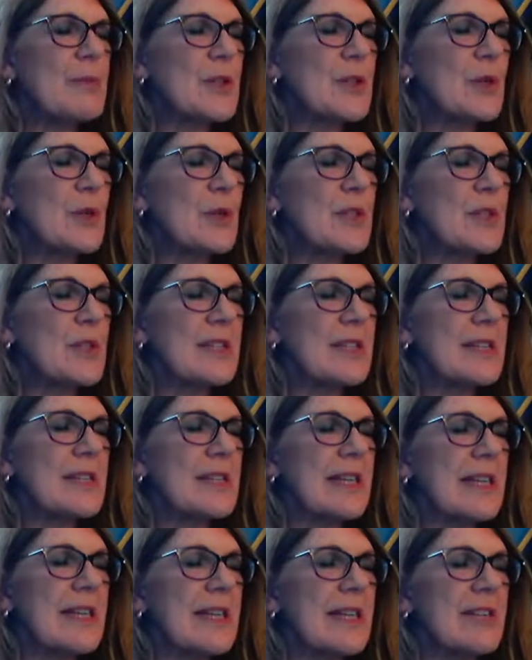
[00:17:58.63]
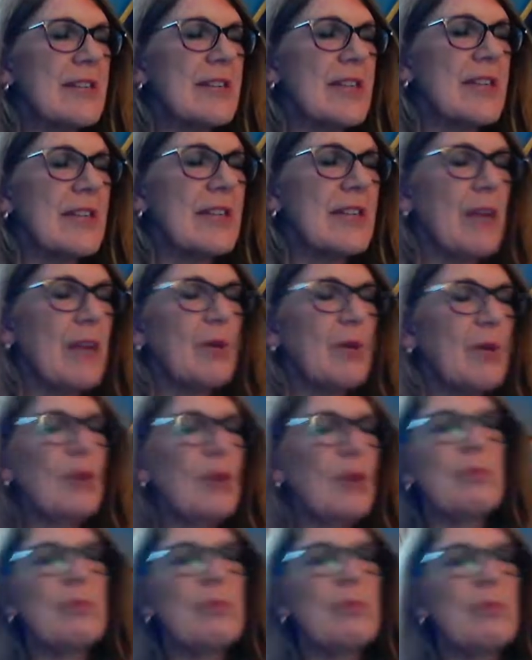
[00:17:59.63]
So this is a
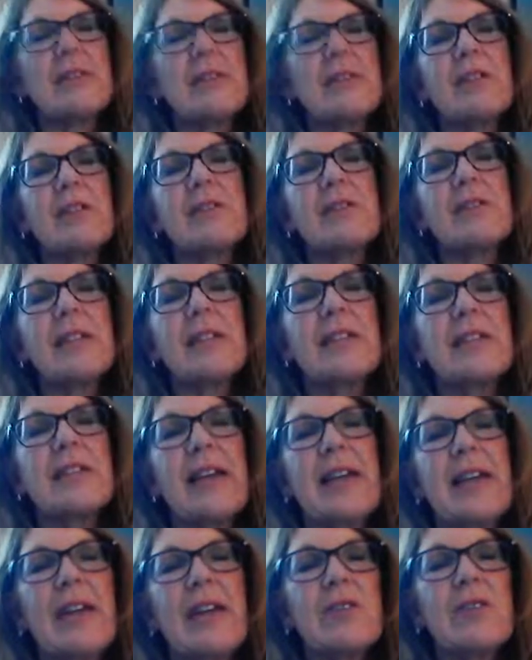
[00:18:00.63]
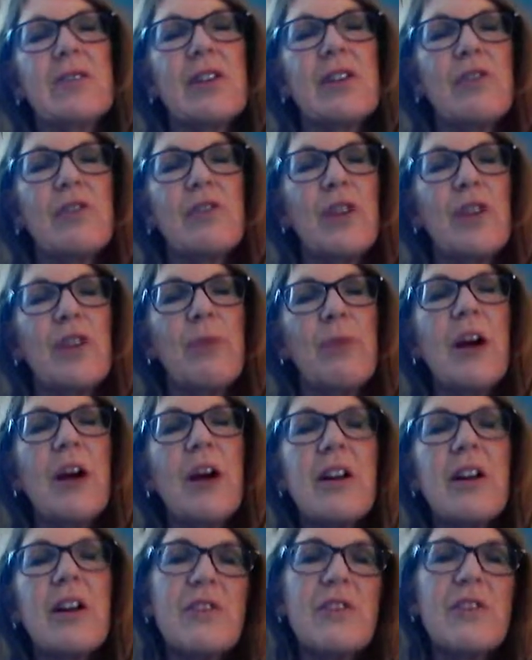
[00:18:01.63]
poem based on his account of a pearl